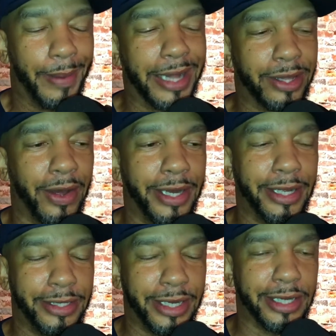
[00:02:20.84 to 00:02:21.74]
I thought he
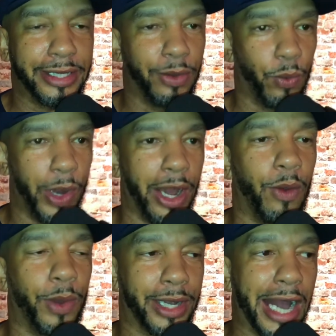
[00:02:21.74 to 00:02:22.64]
adjusted
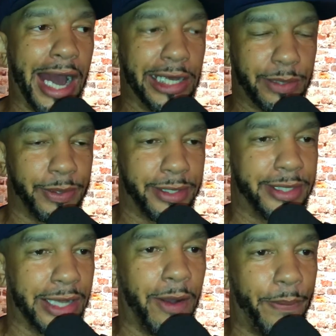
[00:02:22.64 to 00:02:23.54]
well when guys switched to
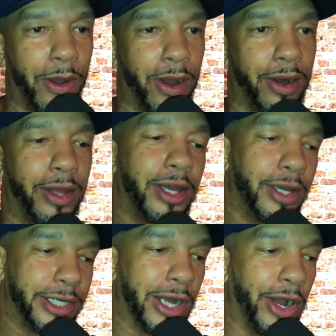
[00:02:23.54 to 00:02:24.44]
southpaw,
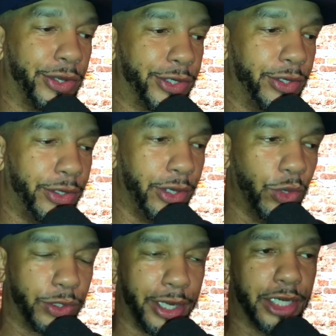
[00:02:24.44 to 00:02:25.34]
started
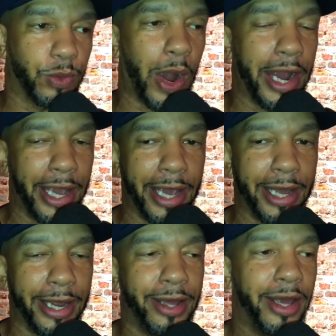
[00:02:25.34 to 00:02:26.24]
using his right
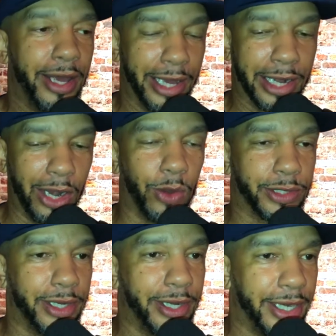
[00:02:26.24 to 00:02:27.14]
hand and
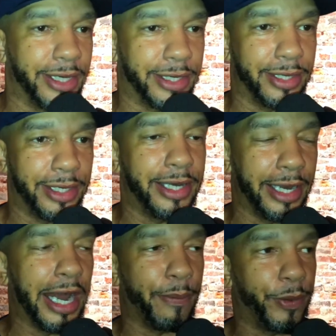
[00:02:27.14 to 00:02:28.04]
closing the distance. He
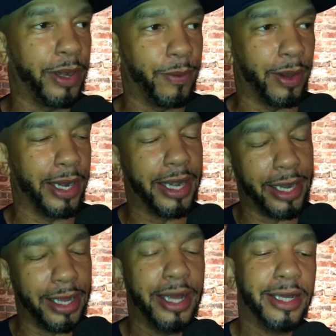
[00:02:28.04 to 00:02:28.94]
did that pretty well at
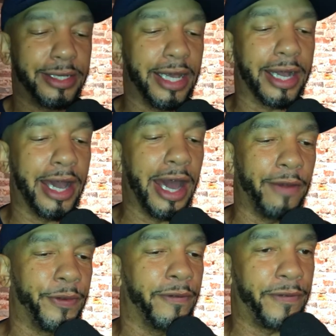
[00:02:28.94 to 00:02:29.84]
the second
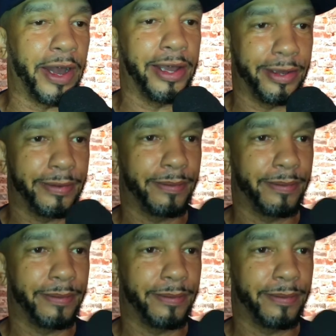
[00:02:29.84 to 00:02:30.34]
half of the fight.